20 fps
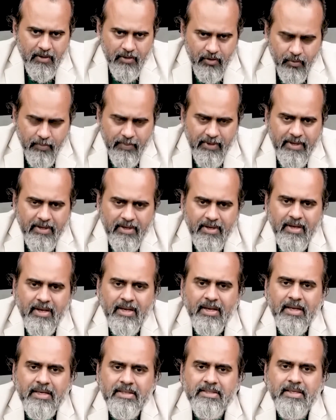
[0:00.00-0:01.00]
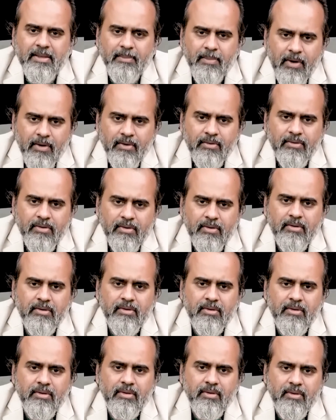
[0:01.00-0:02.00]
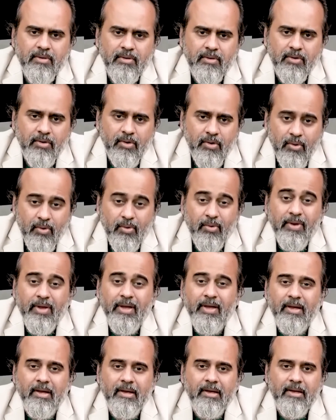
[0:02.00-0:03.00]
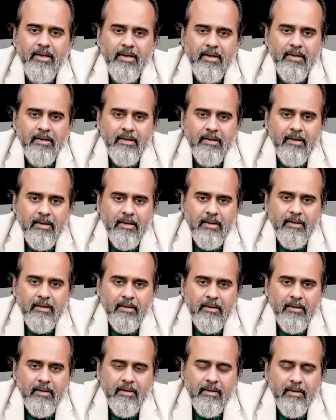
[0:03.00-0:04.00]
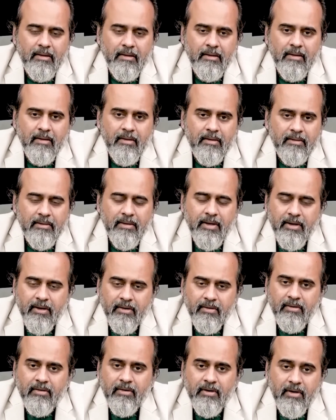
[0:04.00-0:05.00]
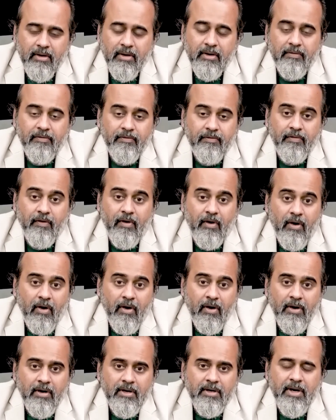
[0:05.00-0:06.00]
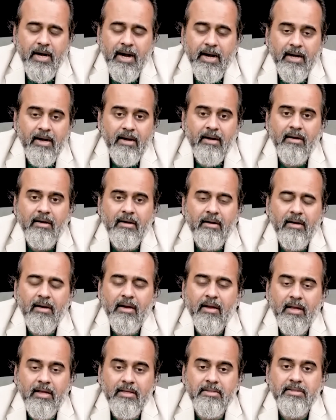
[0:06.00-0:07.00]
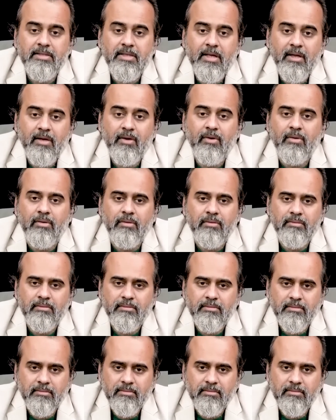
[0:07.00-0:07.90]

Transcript: Humility is about knowing that your default identity is the ego.